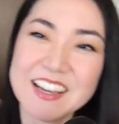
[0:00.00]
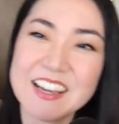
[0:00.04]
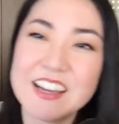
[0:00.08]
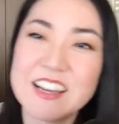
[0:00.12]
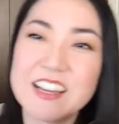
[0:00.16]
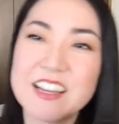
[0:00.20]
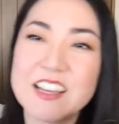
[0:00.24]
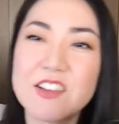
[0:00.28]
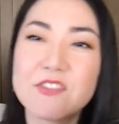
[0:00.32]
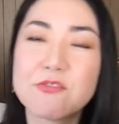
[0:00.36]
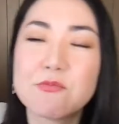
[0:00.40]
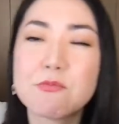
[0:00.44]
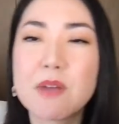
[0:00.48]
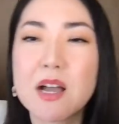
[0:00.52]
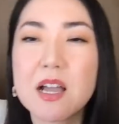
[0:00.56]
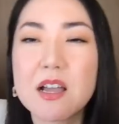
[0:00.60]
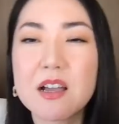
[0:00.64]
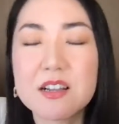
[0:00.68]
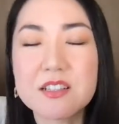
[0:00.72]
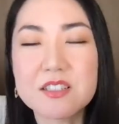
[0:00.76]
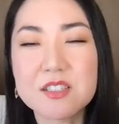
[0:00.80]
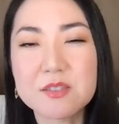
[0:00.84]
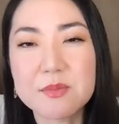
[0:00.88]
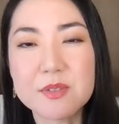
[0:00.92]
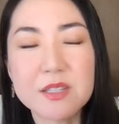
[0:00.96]
If my
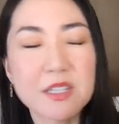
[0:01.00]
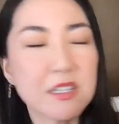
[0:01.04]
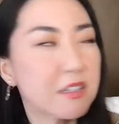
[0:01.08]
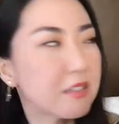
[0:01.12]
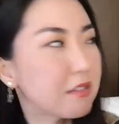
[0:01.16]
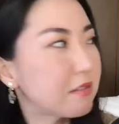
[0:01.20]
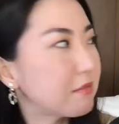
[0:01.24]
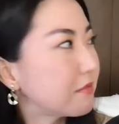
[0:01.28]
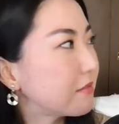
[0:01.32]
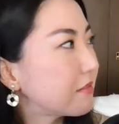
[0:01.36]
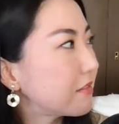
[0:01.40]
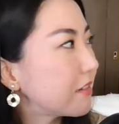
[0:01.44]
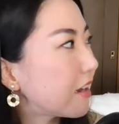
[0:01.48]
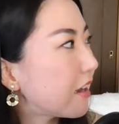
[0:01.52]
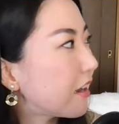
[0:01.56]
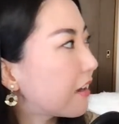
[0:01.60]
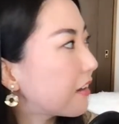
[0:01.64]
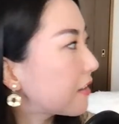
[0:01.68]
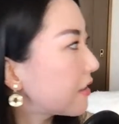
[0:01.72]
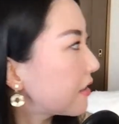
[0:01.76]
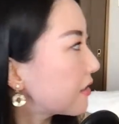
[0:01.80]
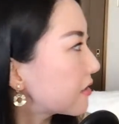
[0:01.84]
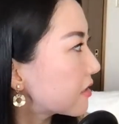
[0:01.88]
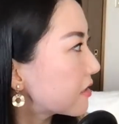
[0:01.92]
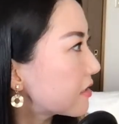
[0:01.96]
husband, I
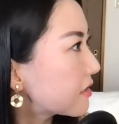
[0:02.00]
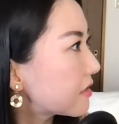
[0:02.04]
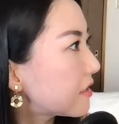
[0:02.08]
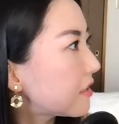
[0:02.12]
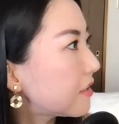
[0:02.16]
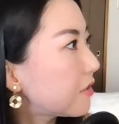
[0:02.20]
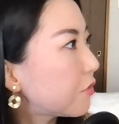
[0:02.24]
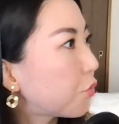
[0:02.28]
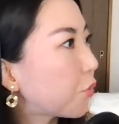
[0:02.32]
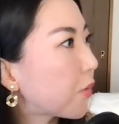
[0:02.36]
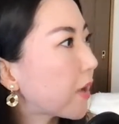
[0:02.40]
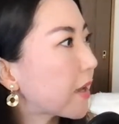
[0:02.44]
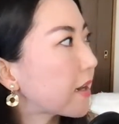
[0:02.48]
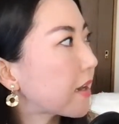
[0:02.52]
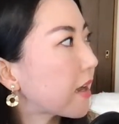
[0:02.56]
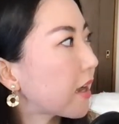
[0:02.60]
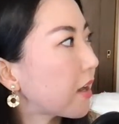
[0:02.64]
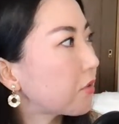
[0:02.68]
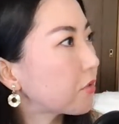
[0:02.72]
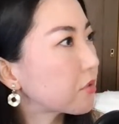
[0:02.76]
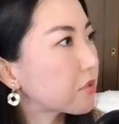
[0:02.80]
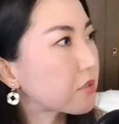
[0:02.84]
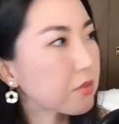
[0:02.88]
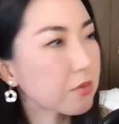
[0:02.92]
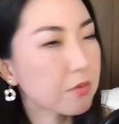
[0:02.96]
guess he went
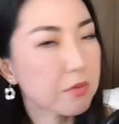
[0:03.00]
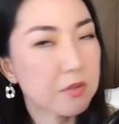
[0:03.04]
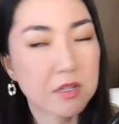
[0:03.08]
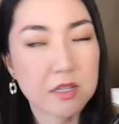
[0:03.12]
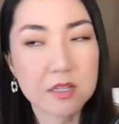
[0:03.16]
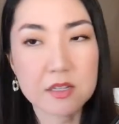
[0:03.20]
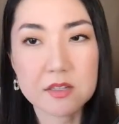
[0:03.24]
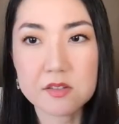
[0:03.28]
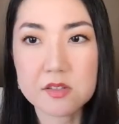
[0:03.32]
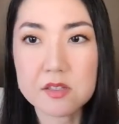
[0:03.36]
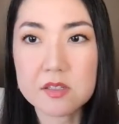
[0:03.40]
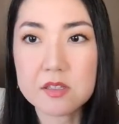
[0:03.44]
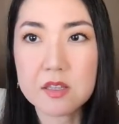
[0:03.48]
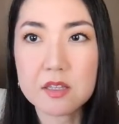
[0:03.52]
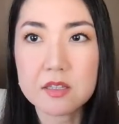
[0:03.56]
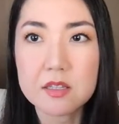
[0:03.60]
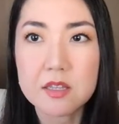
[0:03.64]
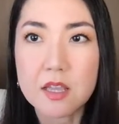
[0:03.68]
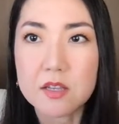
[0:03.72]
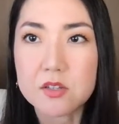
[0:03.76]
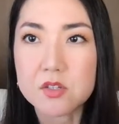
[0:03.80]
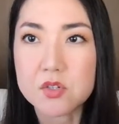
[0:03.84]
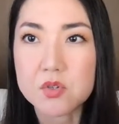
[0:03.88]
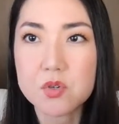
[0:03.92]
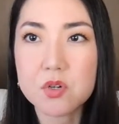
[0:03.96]
out or he's in the
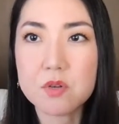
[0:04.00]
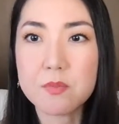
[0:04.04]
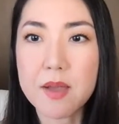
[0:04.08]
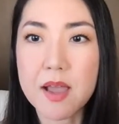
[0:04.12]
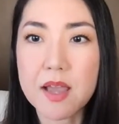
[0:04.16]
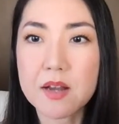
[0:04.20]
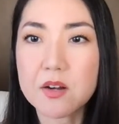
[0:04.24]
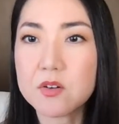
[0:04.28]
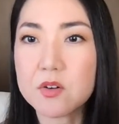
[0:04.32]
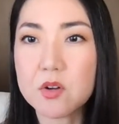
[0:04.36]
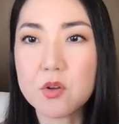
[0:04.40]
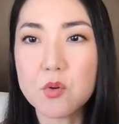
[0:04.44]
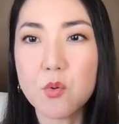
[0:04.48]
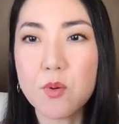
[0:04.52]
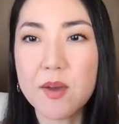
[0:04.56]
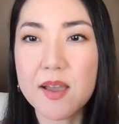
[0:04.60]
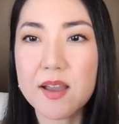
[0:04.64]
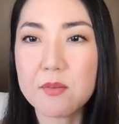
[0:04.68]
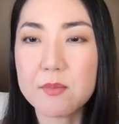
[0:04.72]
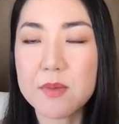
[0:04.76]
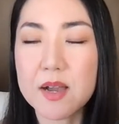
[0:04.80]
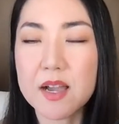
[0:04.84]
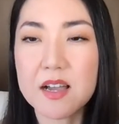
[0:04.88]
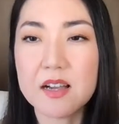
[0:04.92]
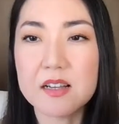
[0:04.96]
next room. I don't know where
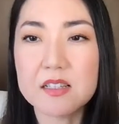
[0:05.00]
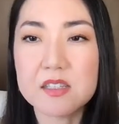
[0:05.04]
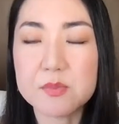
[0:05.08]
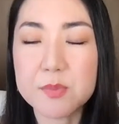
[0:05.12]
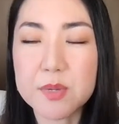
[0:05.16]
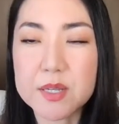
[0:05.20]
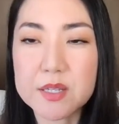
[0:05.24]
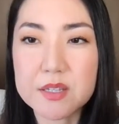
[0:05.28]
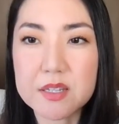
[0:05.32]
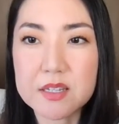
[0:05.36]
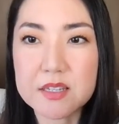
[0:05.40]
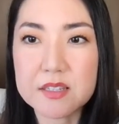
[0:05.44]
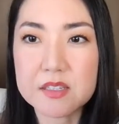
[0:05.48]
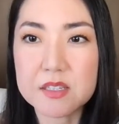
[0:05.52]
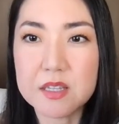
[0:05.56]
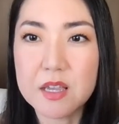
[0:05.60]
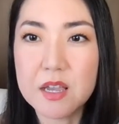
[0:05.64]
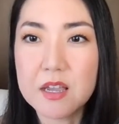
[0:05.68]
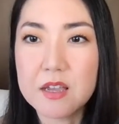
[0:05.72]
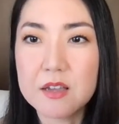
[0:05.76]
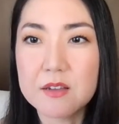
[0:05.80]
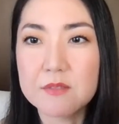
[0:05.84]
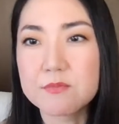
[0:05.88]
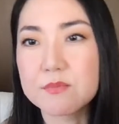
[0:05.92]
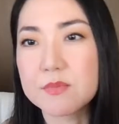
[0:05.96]
my husband is.
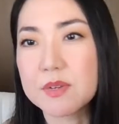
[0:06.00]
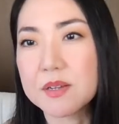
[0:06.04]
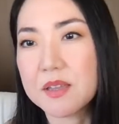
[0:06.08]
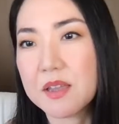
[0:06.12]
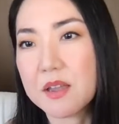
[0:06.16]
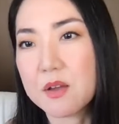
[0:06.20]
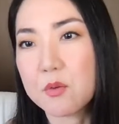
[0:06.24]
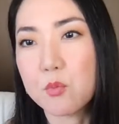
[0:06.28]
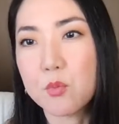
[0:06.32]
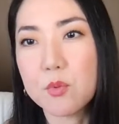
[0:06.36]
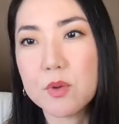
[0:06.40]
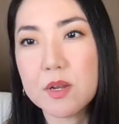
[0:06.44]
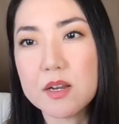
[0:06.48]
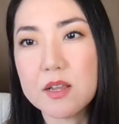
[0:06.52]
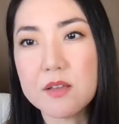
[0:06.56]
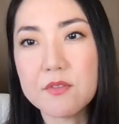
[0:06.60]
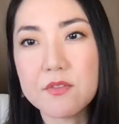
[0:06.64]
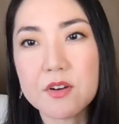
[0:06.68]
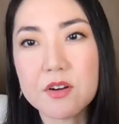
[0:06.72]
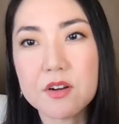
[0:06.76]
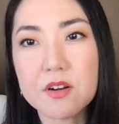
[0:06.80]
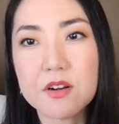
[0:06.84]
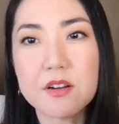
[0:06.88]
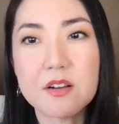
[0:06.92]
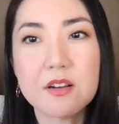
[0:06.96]
But yeah,
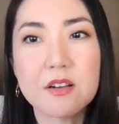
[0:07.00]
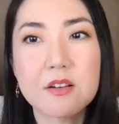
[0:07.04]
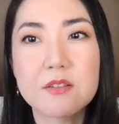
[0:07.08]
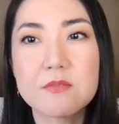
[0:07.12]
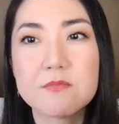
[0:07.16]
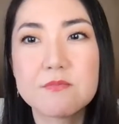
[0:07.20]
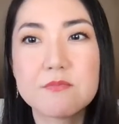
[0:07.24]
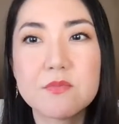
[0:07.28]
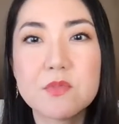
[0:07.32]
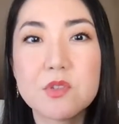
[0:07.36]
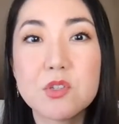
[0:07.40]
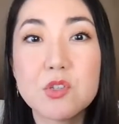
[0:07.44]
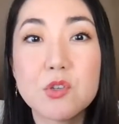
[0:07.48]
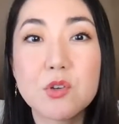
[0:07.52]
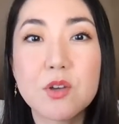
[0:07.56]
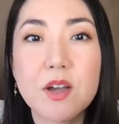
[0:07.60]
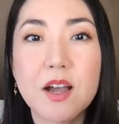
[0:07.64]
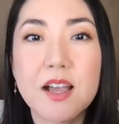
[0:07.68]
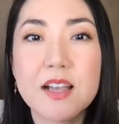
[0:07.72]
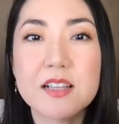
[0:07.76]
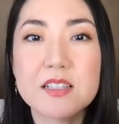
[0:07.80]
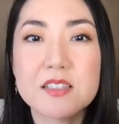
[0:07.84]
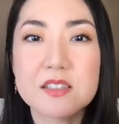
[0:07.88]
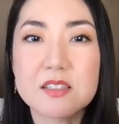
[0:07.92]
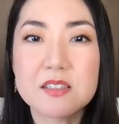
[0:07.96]
whenever you
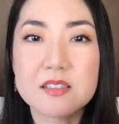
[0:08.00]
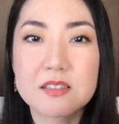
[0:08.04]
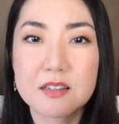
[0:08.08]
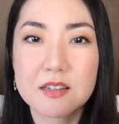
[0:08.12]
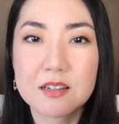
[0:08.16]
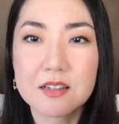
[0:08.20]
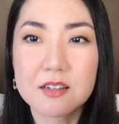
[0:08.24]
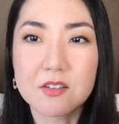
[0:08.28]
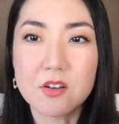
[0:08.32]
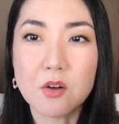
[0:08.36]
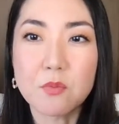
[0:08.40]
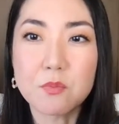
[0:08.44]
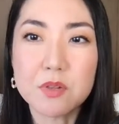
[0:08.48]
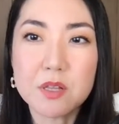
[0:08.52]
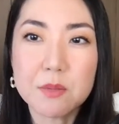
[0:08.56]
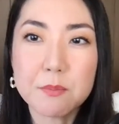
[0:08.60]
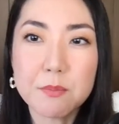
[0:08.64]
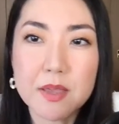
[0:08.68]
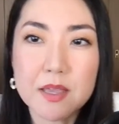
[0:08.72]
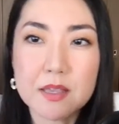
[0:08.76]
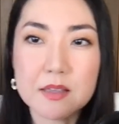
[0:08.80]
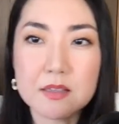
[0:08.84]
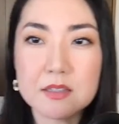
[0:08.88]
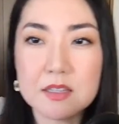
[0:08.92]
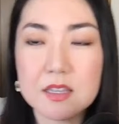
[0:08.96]
guys
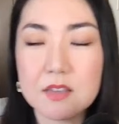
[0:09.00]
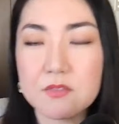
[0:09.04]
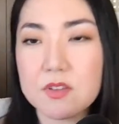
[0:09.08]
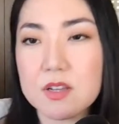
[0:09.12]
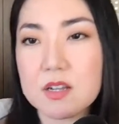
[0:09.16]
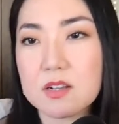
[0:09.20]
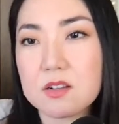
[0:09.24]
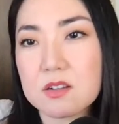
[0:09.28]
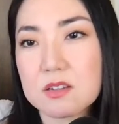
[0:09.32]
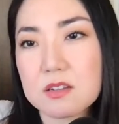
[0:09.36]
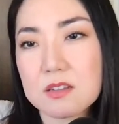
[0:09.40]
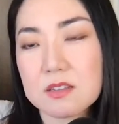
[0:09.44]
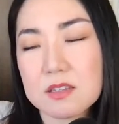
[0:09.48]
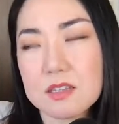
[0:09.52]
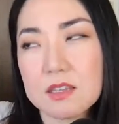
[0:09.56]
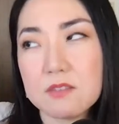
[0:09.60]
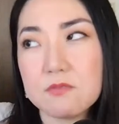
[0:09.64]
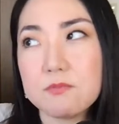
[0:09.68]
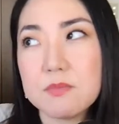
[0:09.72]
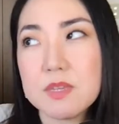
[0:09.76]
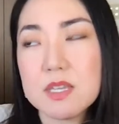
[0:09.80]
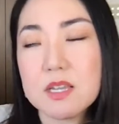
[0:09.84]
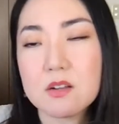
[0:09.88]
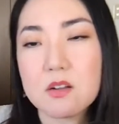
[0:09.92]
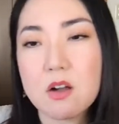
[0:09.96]
give
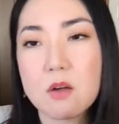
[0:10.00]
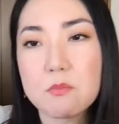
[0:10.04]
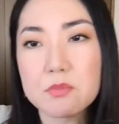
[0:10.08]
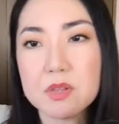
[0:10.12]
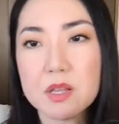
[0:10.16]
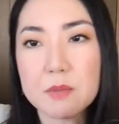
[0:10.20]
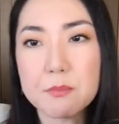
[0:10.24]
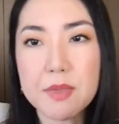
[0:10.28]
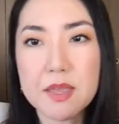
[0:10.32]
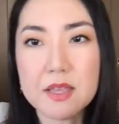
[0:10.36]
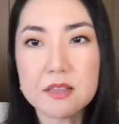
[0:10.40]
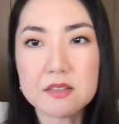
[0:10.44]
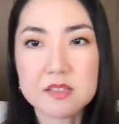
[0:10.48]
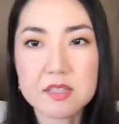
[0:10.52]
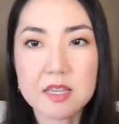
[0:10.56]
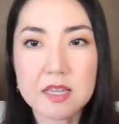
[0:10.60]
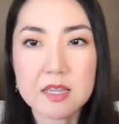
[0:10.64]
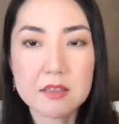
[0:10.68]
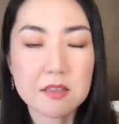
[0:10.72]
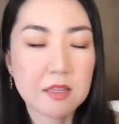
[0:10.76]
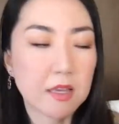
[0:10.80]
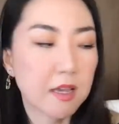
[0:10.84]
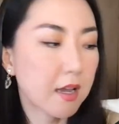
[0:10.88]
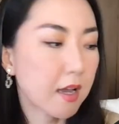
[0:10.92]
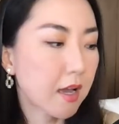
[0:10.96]
me a compliment
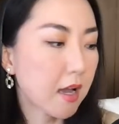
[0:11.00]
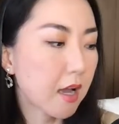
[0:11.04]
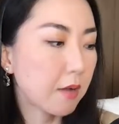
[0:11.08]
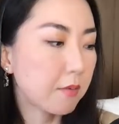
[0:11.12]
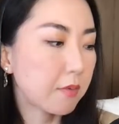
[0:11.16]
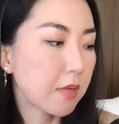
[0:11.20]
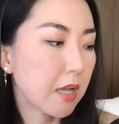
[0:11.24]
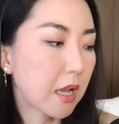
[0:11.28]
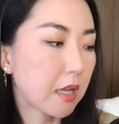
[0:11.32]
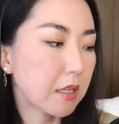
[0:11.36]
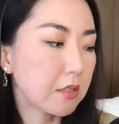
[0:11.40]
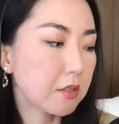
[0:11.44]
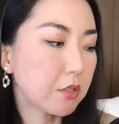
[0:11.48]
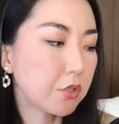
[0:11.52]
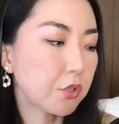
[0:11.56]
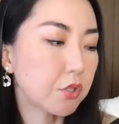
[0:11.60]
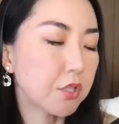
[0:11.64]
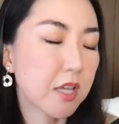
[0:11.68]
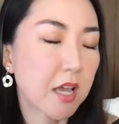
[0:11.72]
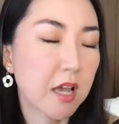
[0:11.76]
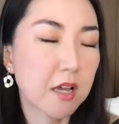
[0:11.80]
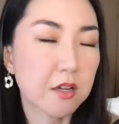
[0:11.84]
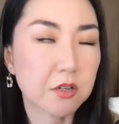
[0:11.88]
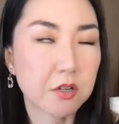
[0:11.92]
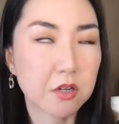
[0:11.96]
saying that I look
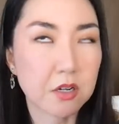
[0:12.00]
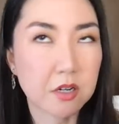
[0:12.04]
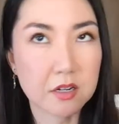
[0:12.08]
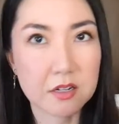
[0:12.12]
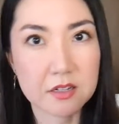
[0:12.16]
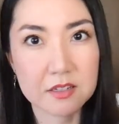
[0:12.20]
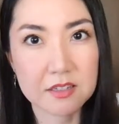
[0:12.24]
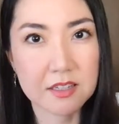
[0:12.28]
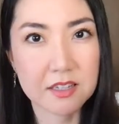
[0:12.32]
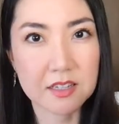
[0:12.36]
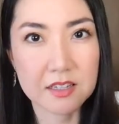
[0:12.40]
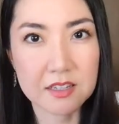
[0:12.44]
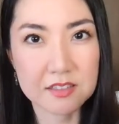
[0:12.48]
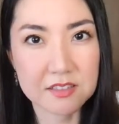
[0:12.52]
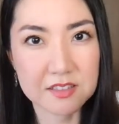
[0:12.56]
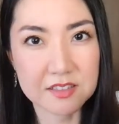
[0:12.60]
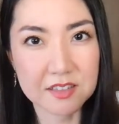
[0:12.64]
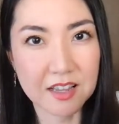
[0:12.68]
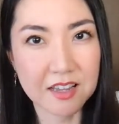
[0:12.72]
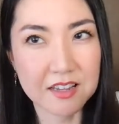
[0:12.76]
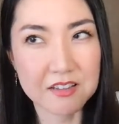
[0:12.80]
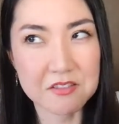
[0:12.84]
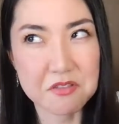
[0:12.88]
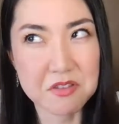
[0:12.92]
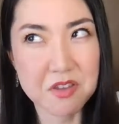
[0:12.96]
younger, he's
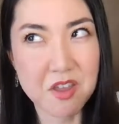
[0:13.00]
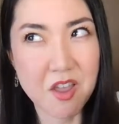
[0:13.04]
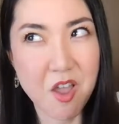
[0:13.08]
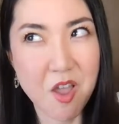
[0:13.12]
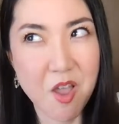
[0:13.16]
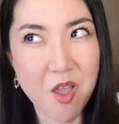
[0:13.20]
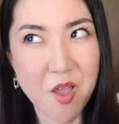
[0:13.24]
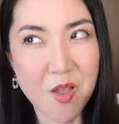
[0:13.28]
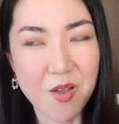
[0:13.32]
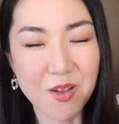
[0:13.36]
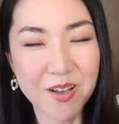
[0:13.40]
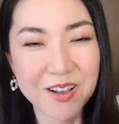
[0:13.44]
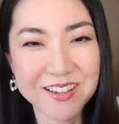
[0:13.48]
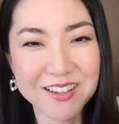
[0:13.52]
like, no.